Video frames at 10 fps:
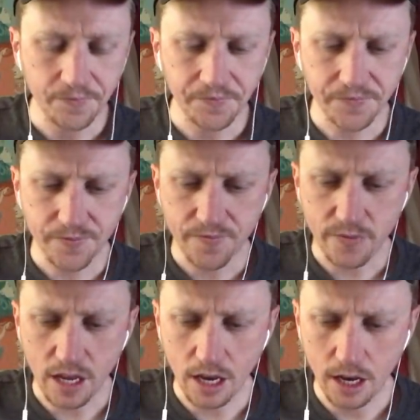
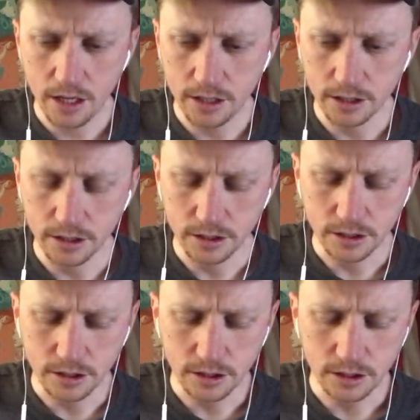
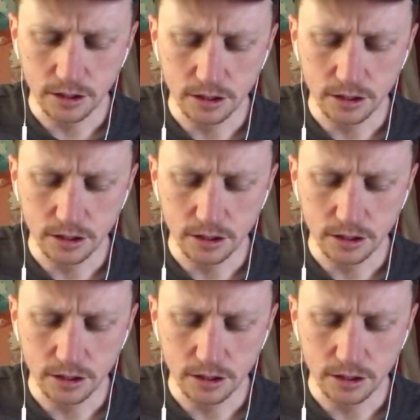[no speech]